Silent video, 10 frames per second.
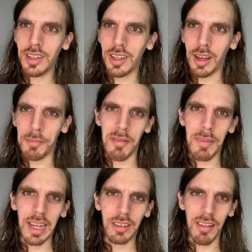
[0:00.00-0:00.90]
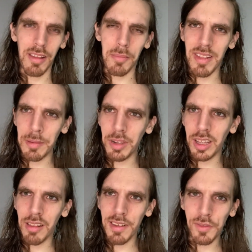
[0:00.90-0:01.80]
comes back to some
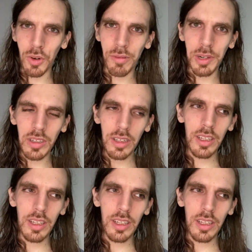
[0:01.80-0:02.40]
semblance of normal,